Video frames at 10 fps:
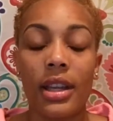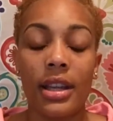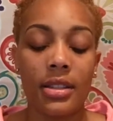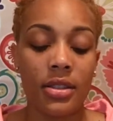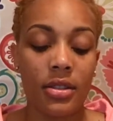
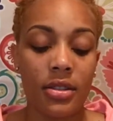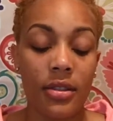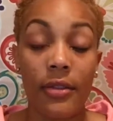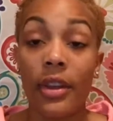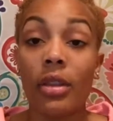is to
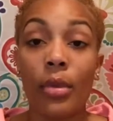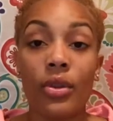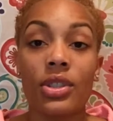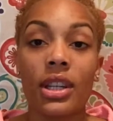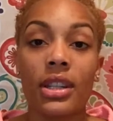feel
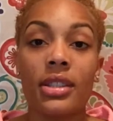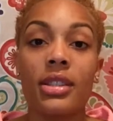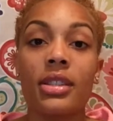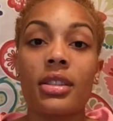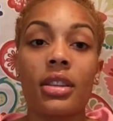
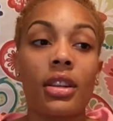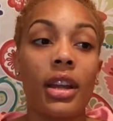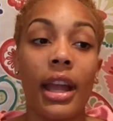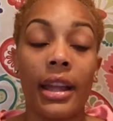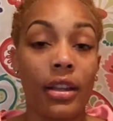emotions
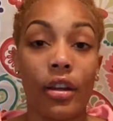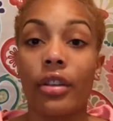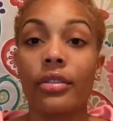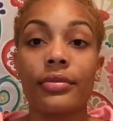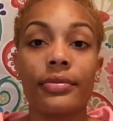and learn.
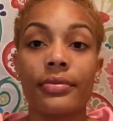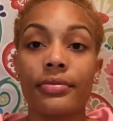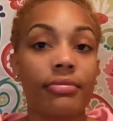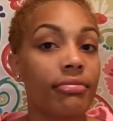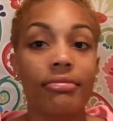
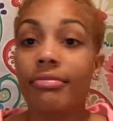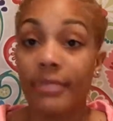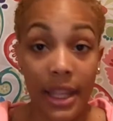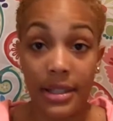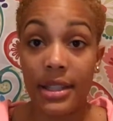
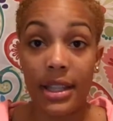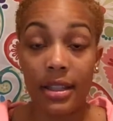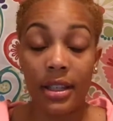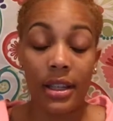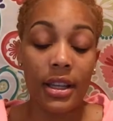That's it.
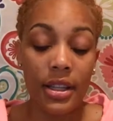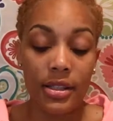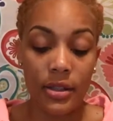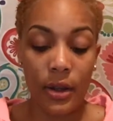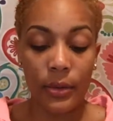
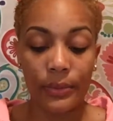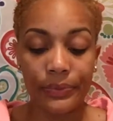So